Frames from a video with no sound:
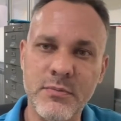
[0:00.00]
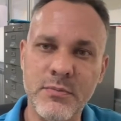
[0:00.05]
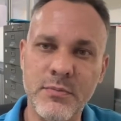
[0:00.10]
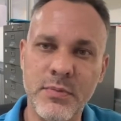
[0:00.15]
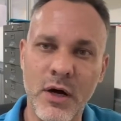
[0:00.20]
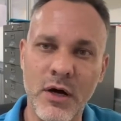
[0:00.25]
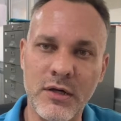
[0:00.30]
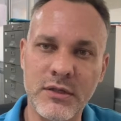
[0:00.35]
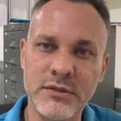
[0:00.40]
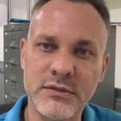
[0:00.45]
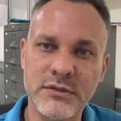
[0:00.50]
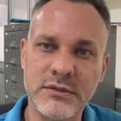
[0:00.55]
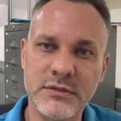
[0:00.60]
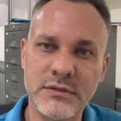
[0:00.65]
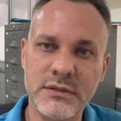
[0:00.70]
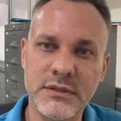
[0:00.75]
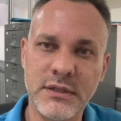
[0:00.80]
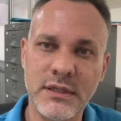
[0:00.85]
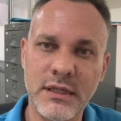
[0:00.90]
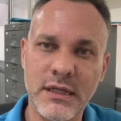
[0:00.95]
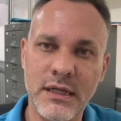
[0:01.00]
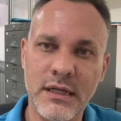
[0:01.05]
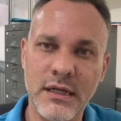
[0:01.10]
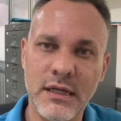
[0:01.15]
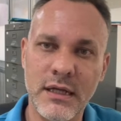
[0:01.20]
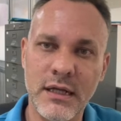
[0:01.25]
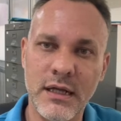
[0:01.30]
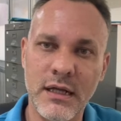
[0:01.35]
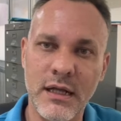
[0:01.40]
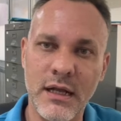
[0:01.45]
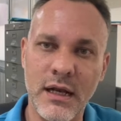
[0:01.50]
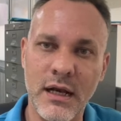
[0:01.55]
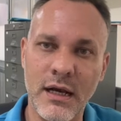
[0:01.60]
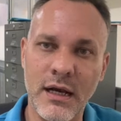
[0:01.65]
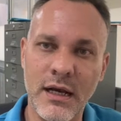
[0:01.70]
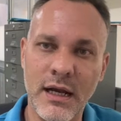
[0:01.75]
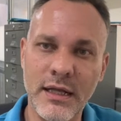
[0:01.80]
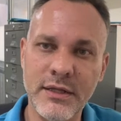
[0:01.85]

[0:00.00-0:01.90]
box. A